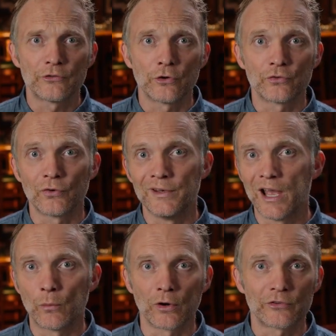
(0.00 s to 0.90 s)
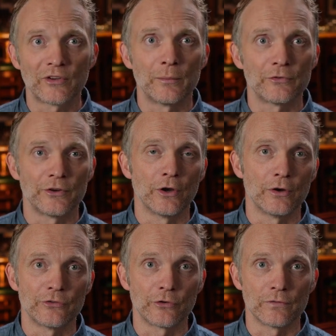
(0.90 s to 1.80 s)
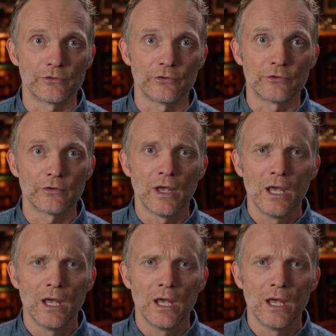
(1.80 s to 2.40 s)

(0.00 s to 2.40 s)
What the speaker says: search for network cybersecurity services?